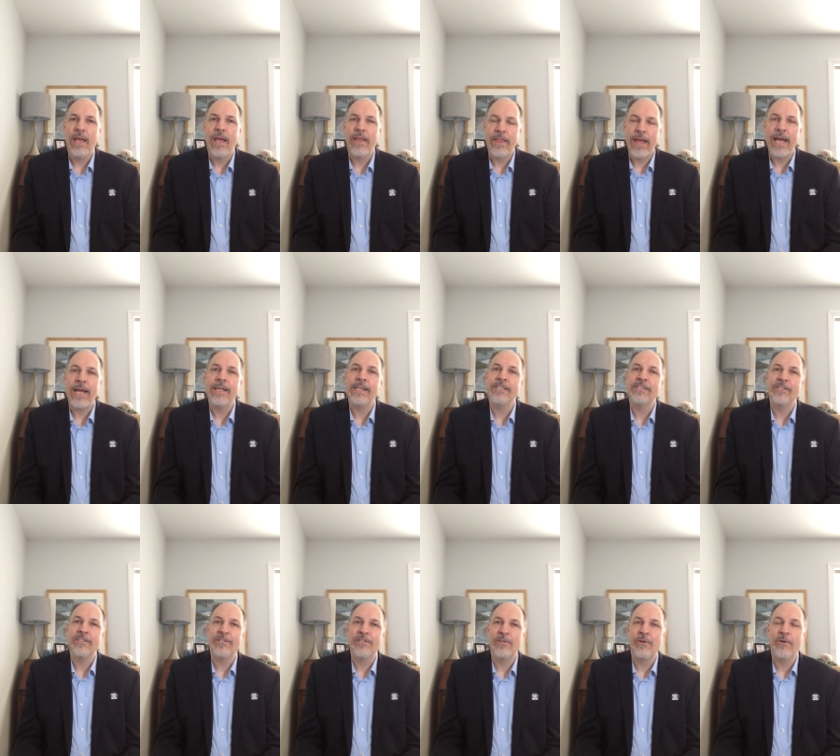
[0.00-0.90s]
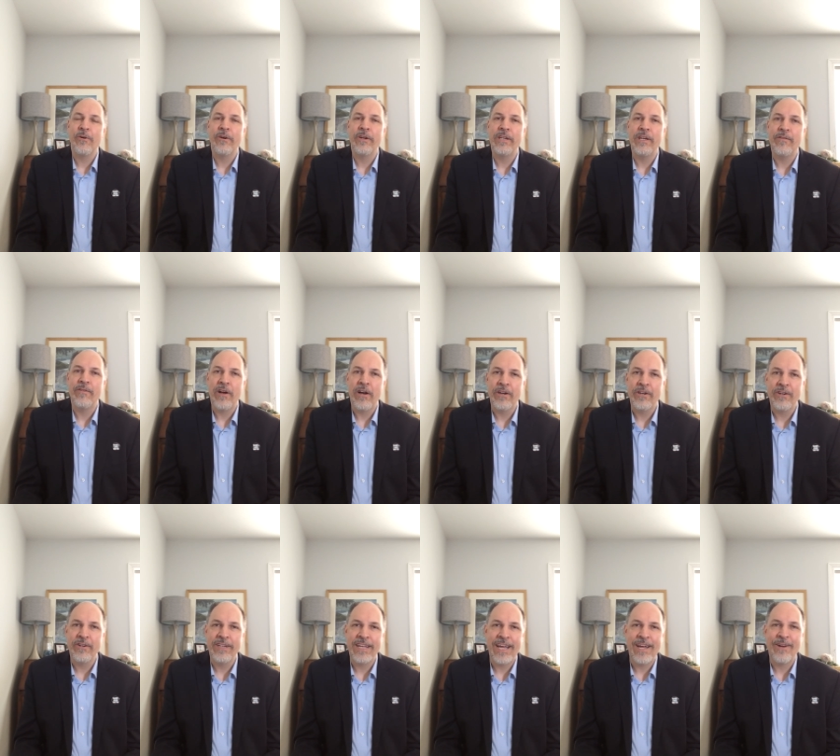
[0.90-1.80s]
And that is the story of
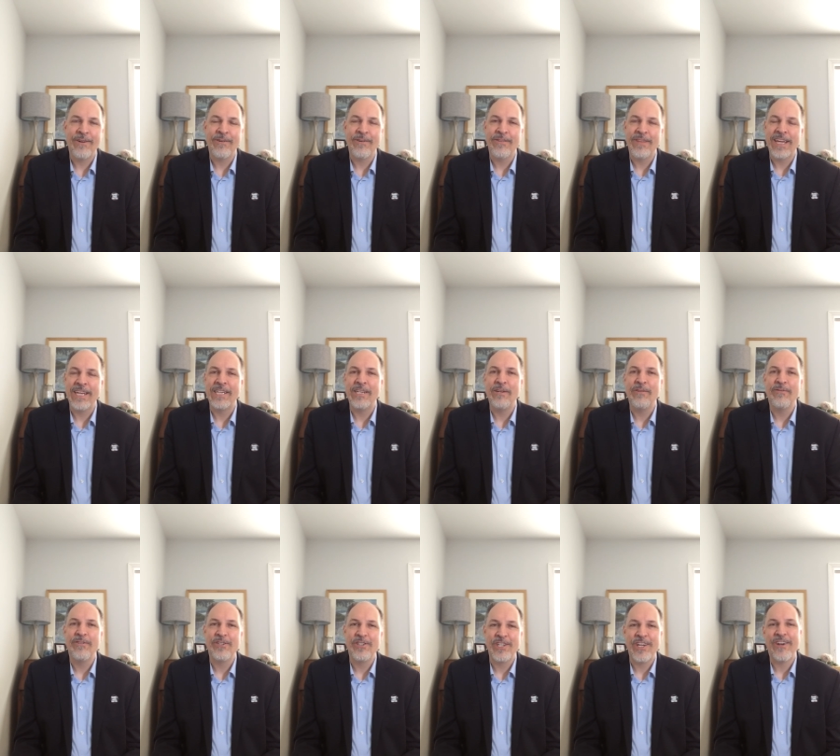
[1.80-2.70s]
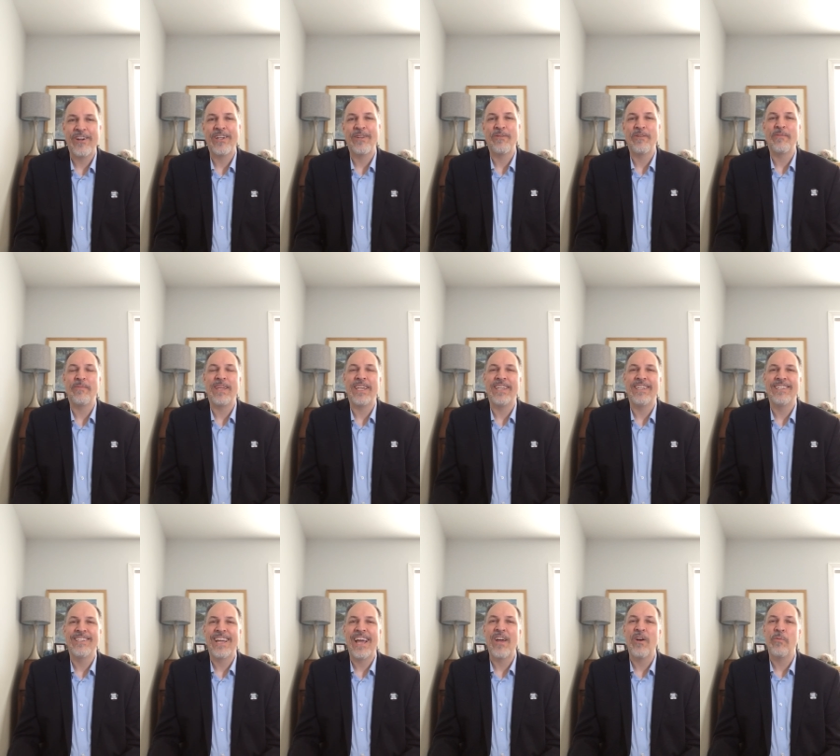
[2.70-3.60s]
Hunker Down. Thank you for sharing it with me.
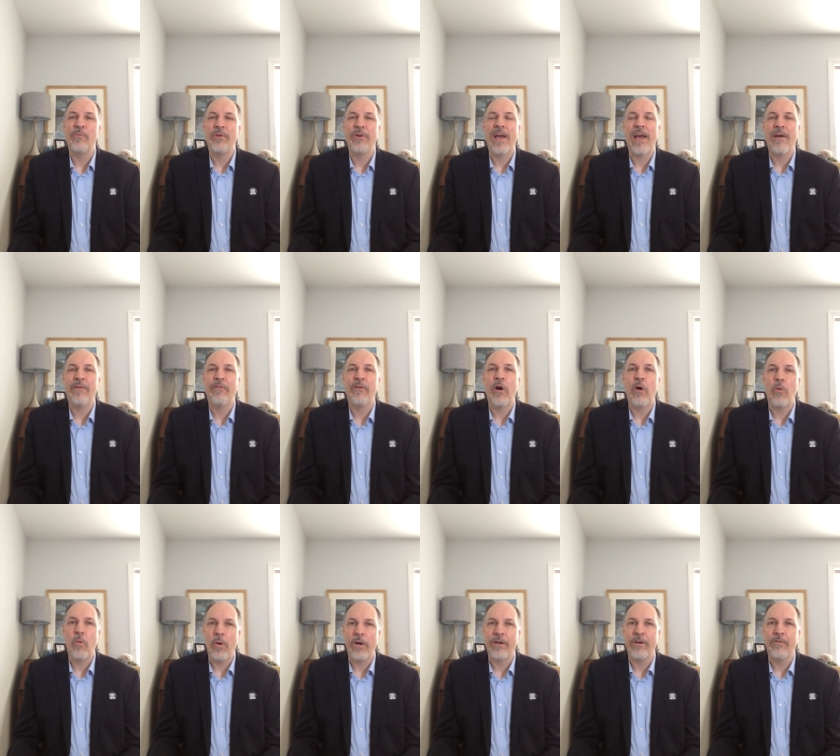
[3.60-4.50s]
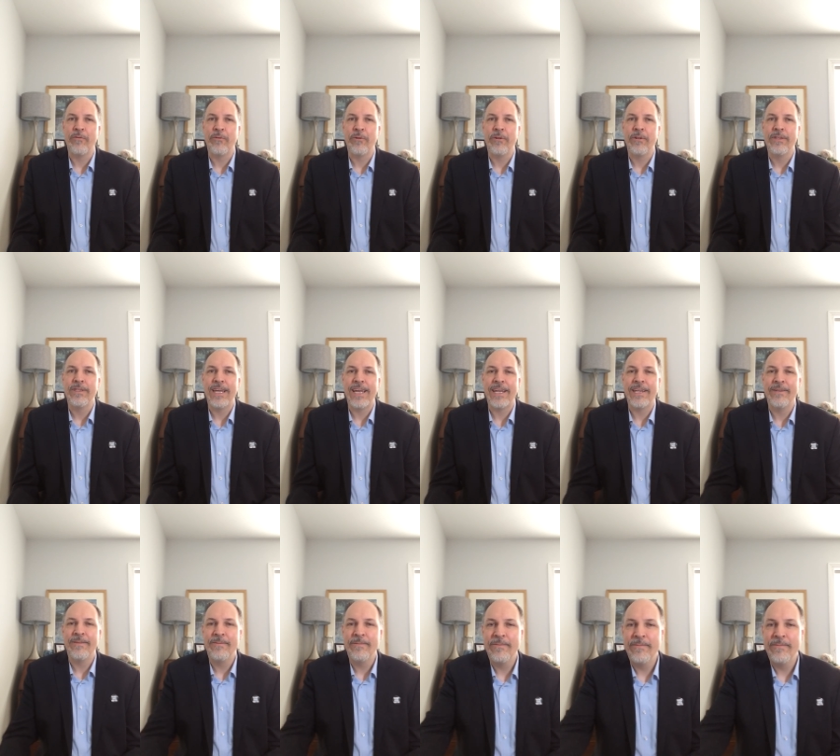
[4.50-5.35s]
I hope you have a wonderful day.